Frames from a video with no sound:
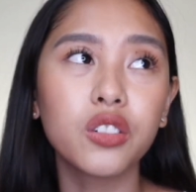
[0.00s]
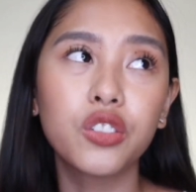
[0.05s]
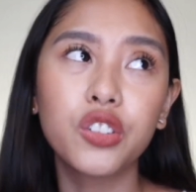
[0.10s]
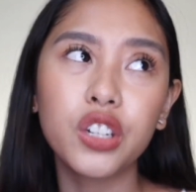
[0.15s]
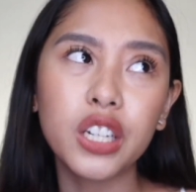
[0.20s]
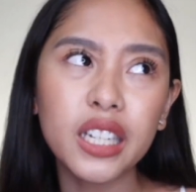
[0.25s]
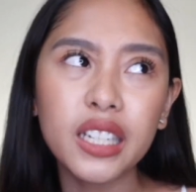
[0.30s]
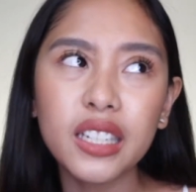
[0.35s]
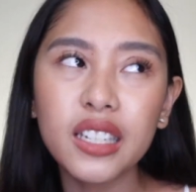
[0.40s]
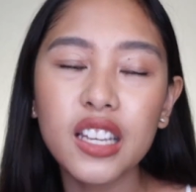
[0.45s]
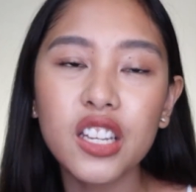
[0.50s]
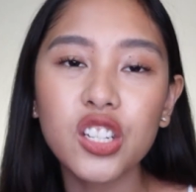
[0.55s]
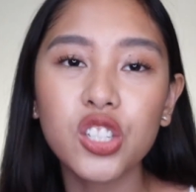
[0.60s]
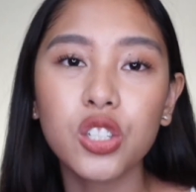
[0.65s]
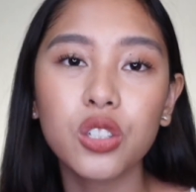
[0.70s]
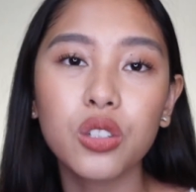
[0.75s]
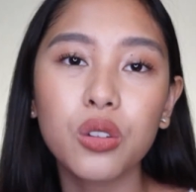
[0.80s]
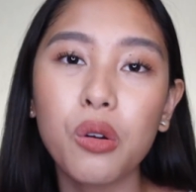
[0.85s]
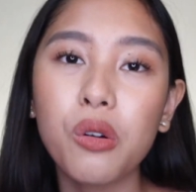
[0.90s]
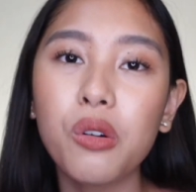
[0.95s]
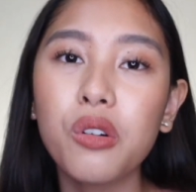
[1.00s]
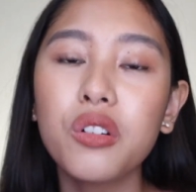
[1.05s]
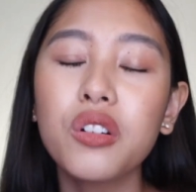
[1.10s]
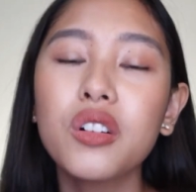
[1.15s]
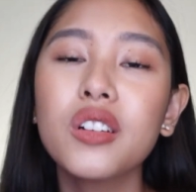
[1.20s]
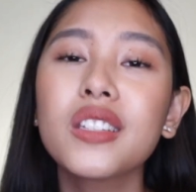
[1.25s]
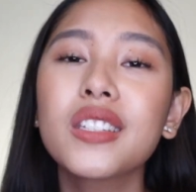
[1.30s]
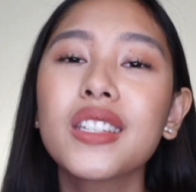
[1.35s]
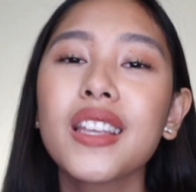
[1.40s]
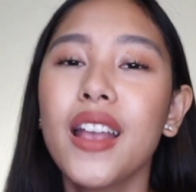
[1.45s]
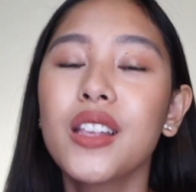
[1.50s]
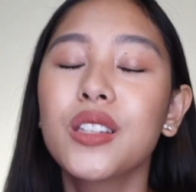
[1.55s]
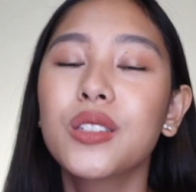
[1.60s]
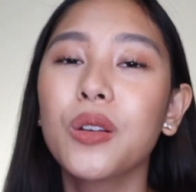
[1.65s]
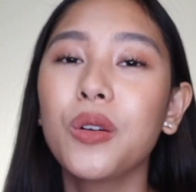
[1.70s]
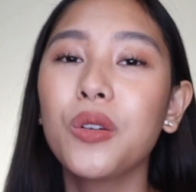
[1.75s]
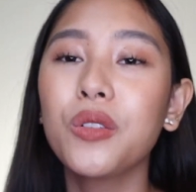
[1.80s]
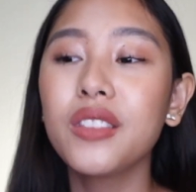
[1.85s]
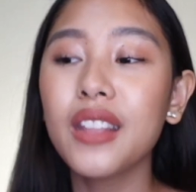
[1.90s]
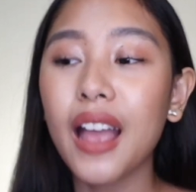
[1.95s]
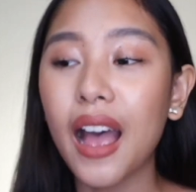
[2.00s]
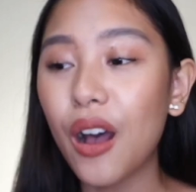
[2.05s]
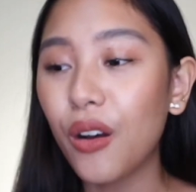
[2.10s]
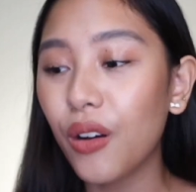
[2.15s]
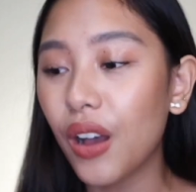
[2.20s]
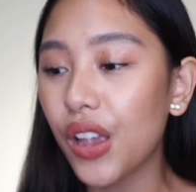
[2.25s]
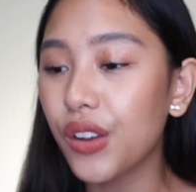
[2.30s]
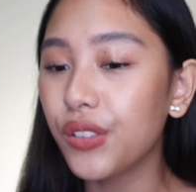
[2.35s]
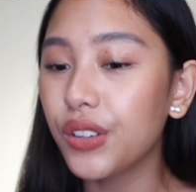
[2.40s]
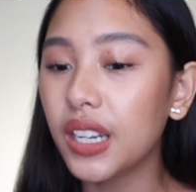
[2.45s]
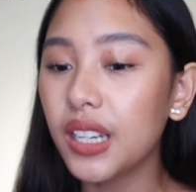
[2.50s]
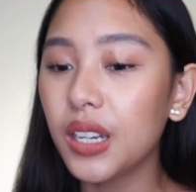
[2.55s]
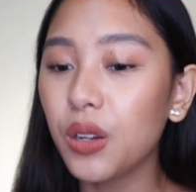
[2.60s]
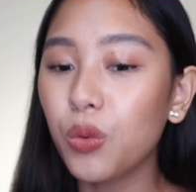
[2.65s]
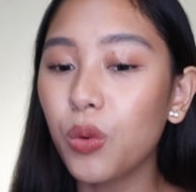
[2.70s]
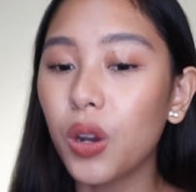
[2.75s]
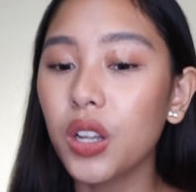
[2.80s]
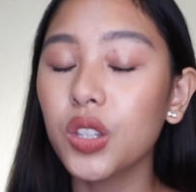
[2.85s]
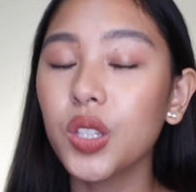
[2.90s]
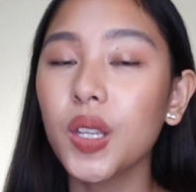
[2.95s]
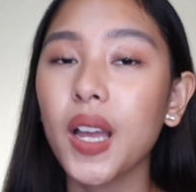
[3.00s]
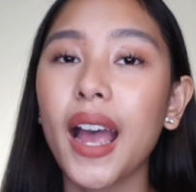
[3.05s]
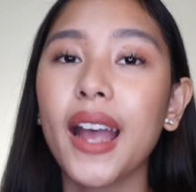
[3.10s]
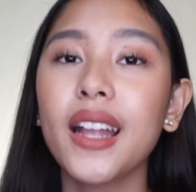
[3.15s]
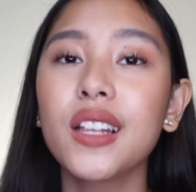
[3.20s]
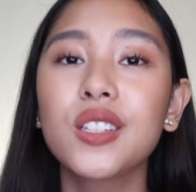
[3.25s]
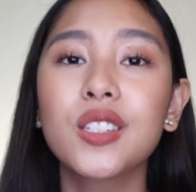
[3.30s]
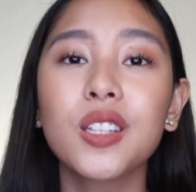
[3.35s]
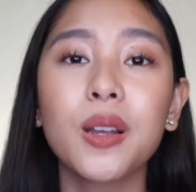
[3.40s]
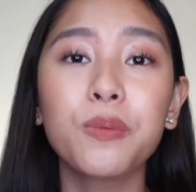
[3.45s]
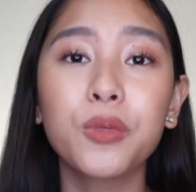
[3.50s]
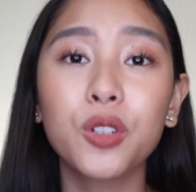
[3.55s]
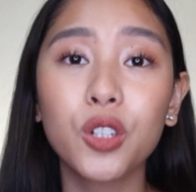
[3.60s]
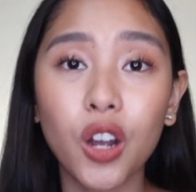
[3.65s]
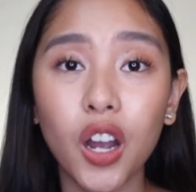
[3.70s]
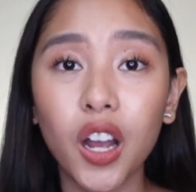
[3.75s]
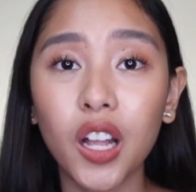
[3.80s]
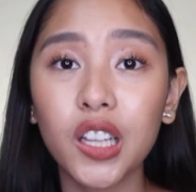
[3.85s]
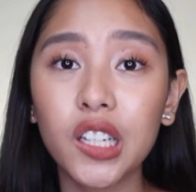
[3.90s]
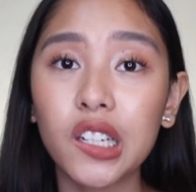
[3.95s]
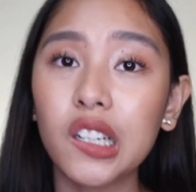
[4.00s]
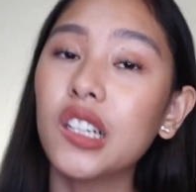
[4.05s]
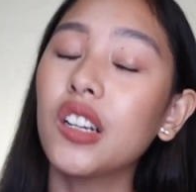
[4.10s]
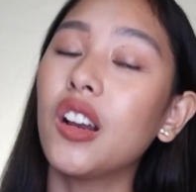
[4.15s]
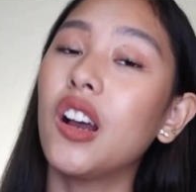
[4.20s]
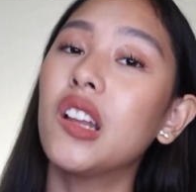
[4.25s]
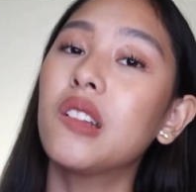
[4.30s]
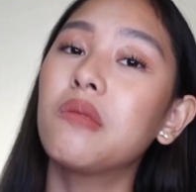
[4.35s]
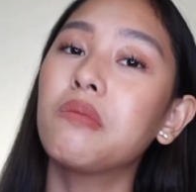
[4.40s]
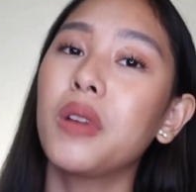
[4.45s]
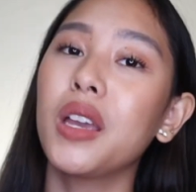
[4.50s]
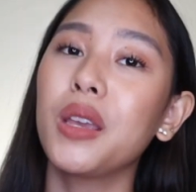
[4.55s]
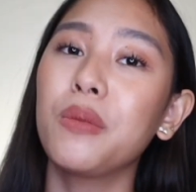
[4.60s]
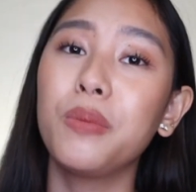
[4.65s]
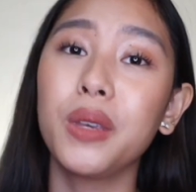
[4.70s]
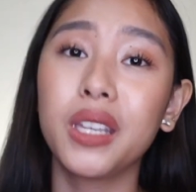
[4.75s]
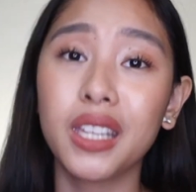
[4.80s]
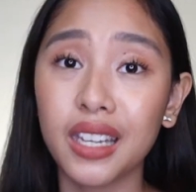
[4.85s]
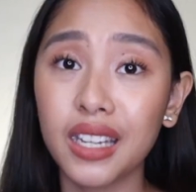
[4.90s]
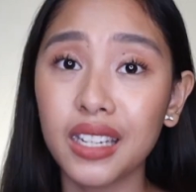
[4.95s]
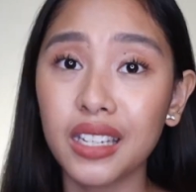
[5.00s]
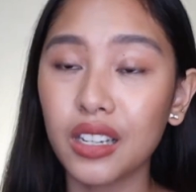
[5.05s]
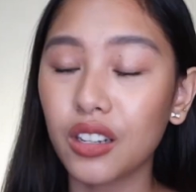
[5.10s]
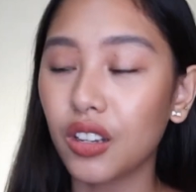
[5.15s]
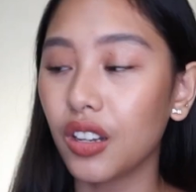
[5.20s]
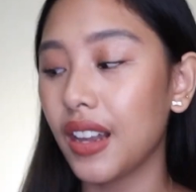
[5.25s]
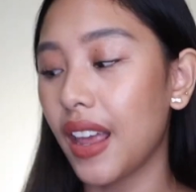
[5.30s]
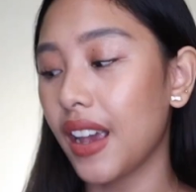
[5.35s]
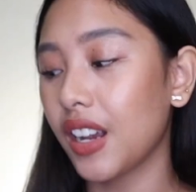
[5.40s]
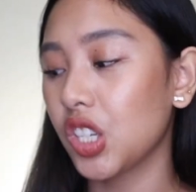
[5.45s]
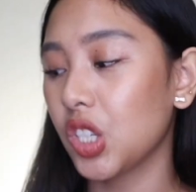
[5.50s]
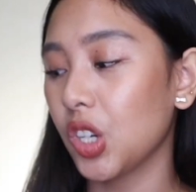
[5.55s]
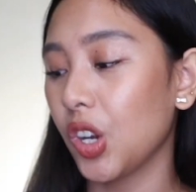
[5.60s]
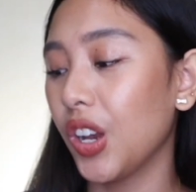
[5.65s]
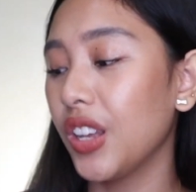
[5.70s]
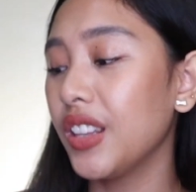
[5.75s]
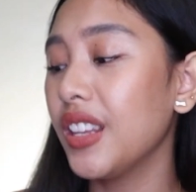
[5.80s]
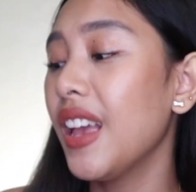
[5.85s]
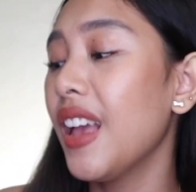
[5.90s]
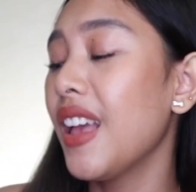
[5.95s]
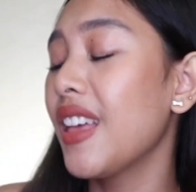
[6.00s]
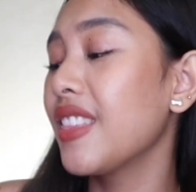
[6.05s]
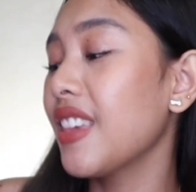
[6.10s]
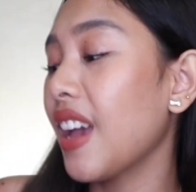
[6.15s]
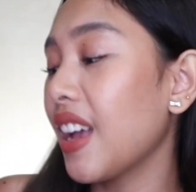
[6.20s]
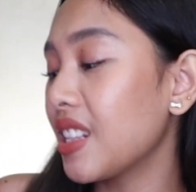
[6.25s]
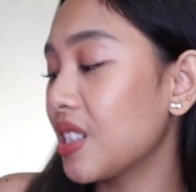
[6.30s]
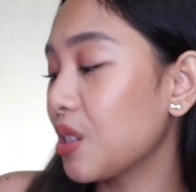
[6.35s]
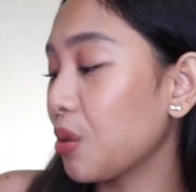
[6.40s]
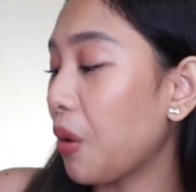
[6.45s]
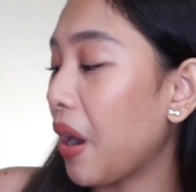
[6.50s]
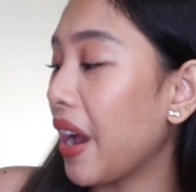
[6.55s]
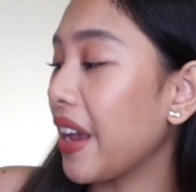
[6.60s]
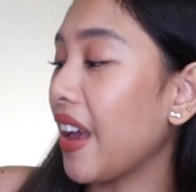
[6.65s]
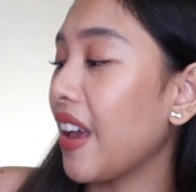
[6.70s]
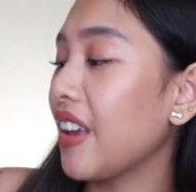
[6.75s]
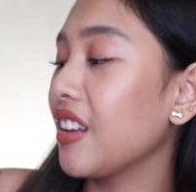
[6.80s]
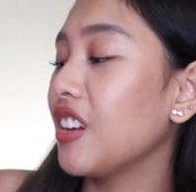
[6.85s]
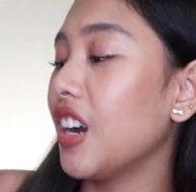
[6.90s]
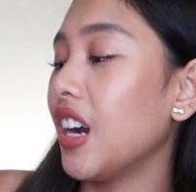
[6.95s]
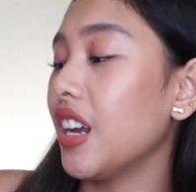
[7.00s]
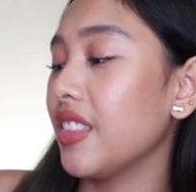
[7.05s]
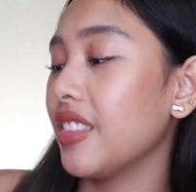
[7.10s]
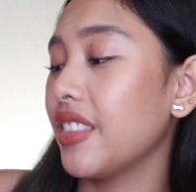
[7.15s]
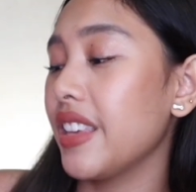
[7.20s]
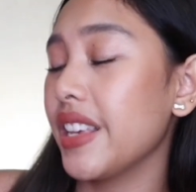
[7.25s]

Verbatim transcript: greenish tones. So now I really want to add some color on my bikini collection. That's why I got